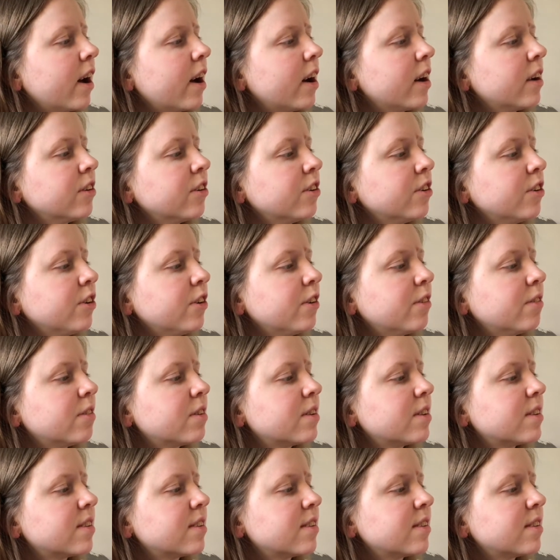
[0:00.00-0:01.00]
I don't know if
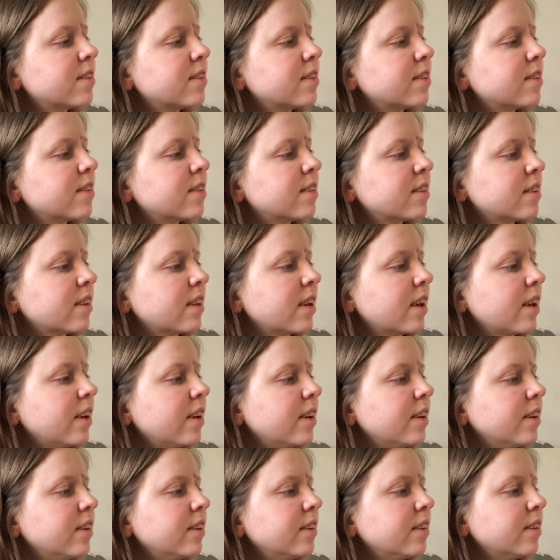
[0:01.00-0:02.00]
it's
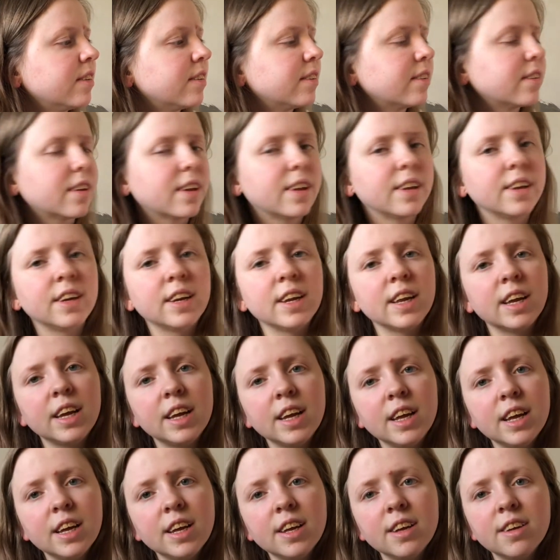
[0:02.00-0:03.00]
C
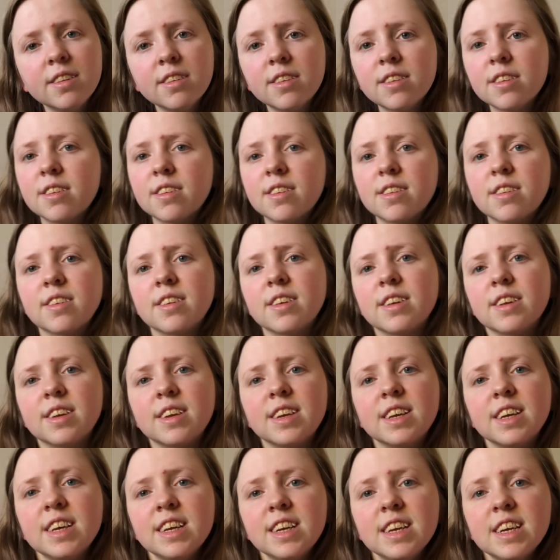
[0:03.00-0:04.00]
Cini,
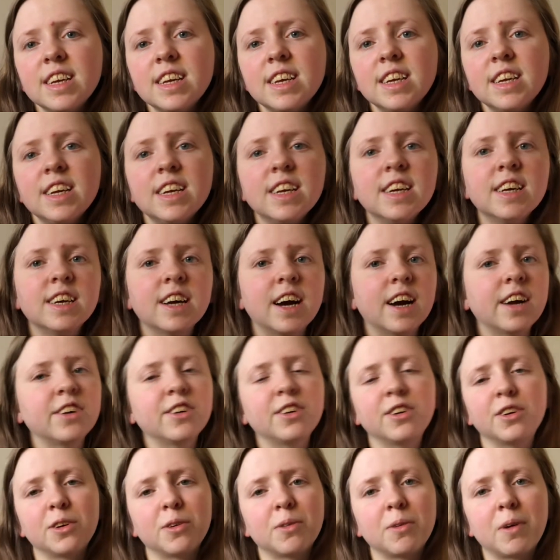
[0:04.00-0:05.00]
I
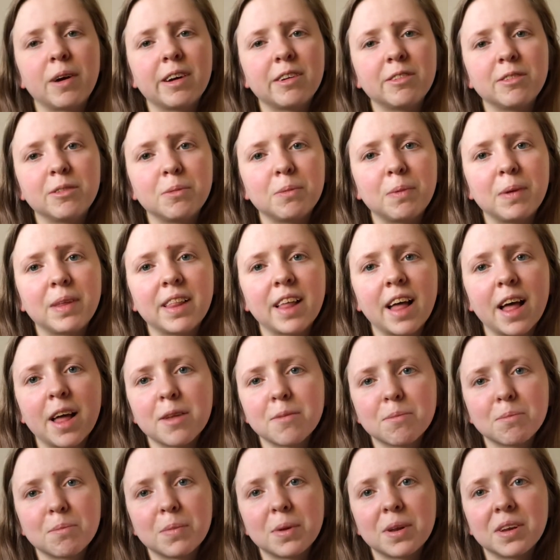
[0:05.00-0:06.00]
don't know why it would be that,
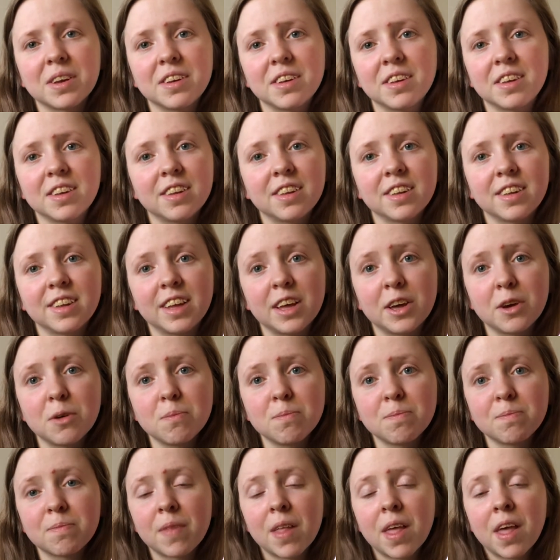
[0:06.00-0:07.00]
but yep,
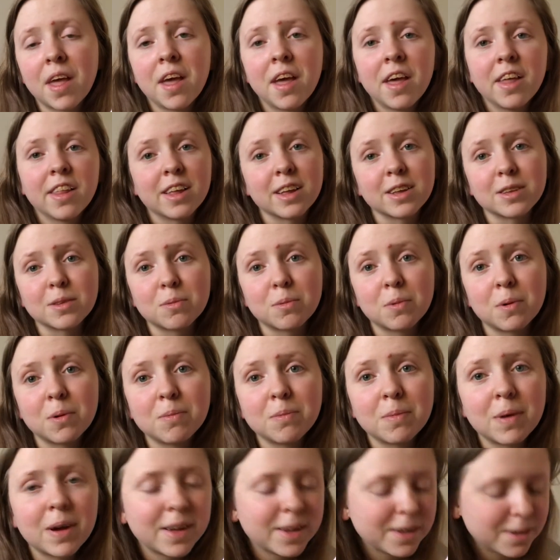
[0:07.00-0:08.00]
that's what
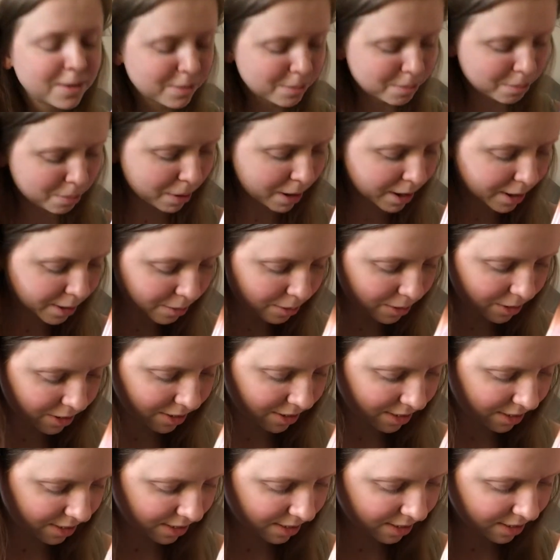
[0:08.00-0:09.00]
my brain
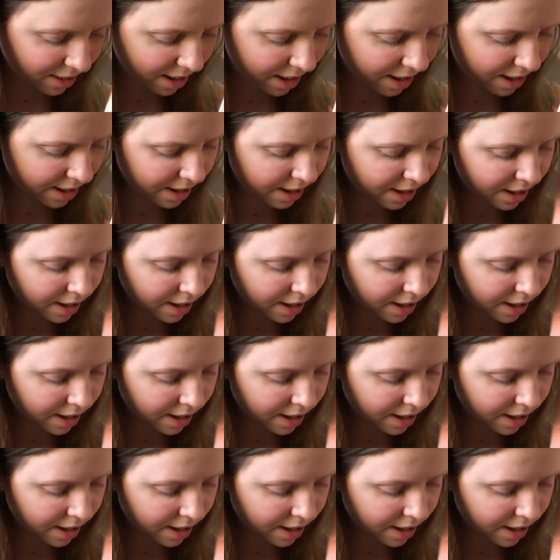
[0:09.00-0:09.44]
wants to say.